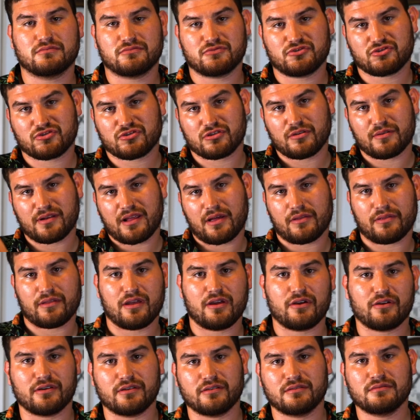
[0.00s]
Just go down
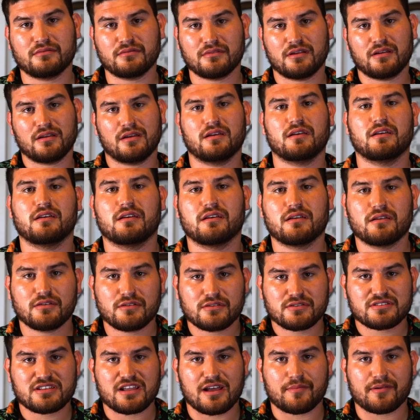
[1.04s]
there and
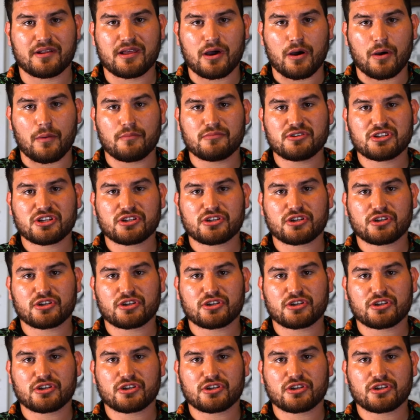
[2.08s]
type it out.